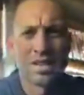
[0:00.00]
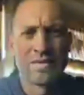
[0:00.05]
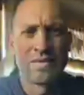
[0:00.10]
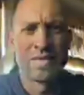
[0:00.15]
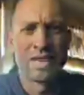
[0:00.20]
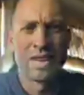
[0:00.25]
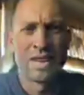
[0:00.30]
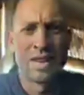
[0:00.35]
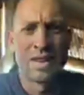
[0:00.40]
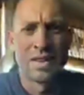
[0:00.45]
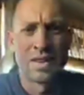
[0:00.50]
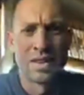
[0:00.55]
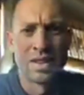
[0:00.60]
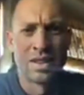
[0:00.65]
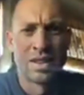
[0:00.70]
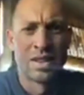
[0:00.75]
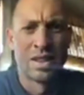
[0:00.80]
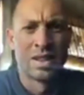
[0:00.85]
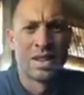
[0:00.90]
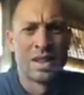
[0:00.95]
Duvall.
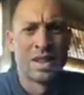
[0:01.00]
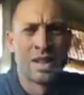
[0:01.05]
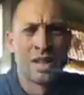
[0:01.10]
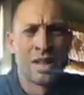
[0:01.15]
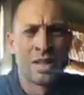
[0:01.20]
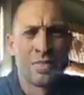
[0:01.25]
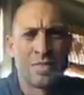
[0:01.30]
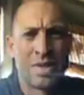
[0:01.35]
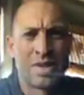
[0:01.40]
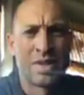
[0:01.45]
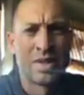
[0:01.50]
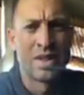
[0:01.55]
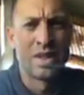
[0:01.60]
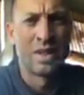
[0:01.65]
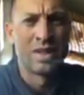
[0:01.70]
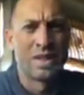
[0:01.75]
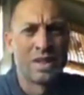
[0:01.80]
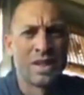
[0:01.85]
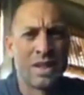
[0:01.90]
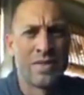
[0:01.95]
Let me
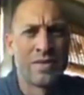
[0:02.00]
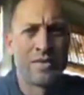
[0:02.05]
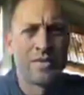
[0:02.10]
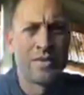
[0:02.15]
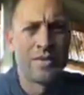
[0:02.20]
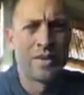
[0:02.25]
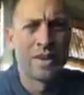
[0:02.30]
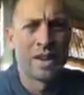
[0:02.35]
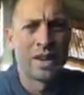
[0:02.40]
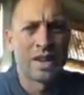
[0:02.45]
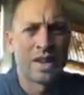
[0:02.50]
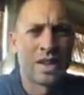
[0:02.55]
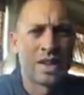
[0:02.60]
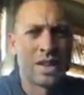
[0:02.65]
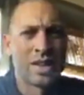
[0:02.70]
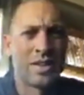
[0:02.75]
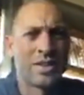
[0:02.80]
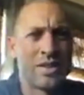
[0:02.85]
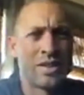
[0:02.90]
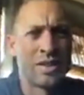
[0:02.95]
see if I can
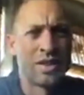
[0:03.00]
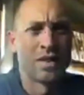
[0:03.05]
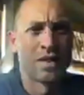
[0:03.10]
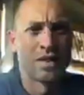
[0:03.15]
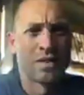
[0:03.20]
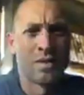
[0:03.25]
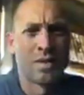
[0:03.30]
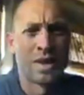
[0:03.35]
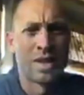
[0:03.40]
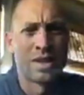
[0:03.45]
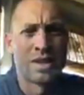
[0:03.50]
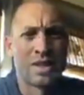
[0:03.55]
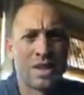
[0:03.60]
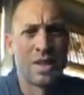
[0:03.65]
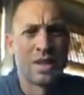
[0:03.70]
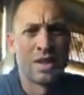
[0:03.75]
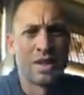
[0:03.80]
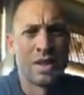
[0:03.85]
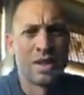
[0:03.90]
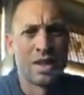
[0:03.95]
get your
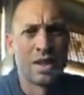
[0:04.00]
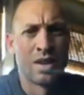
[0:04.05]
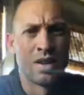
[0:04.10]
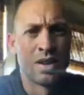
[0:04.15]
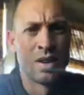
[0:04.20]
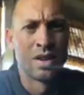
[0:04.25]
question in here.